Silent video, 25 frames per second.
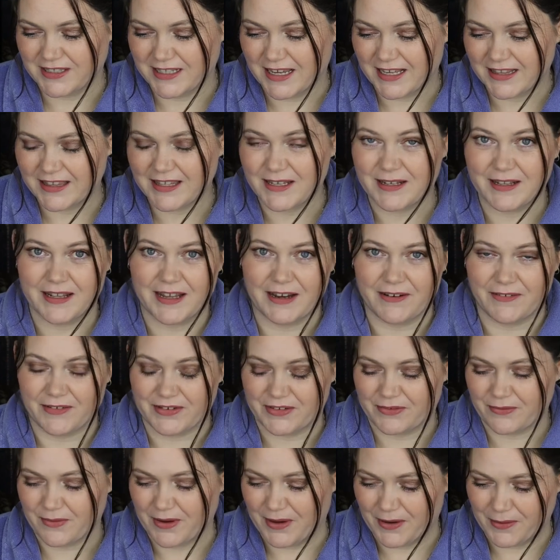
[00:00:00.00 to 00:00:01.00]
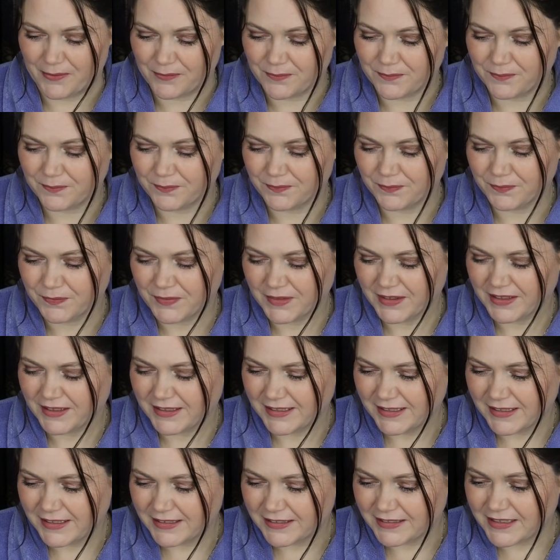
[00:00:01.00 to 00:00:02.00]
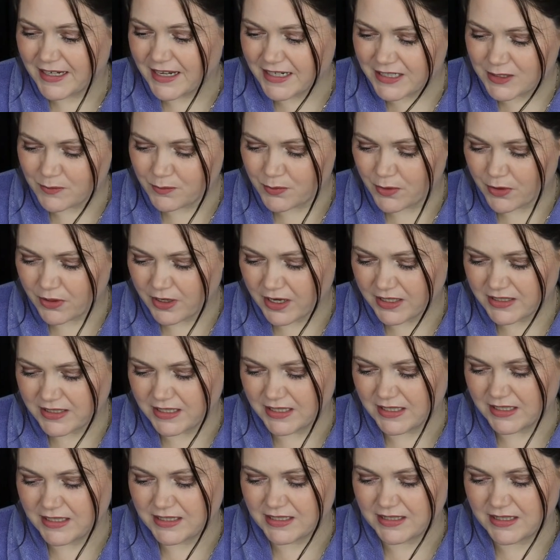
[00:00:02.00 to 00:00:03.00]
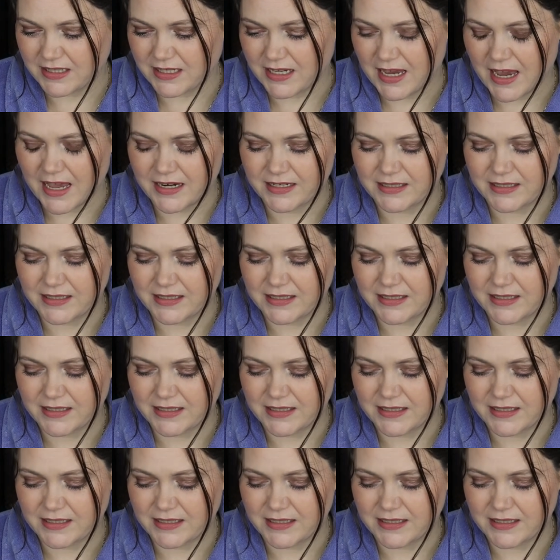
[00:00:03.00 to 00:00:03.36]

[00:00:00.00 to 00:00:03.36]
and that's in there as well. Next product is the